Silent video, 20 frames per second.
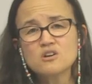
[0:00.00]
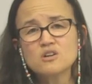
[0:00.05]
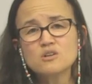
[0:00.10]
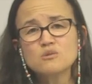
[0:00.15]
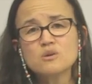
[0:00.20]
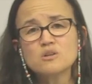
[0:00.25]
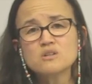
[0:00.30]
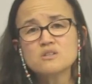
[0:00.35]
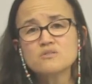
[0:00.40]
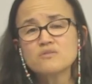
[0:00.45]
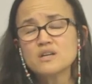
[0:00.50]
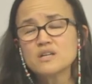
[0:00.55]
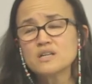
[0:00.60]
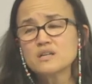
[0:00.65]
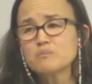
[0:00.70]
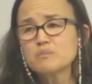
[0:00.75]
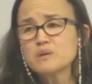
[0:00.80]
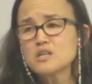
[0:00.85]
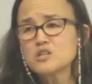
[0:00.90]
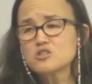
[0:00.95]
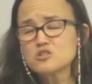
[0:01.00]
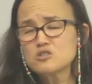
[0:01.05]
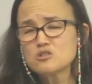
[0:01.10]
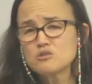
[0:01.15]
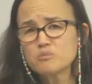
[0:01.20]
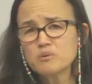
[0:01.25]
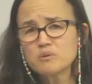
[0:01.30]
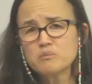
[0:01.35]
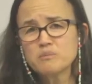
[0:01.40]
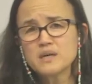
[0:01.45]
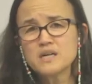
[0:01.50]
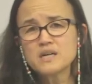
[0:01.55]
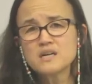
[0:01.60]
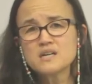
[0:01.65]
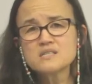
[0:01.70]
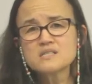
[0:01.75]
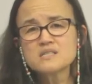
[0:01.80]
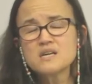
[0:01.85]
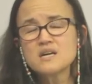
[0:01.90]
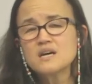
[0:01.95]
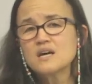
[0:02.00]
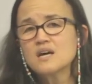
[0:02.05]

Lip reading: and we're developing superbugs,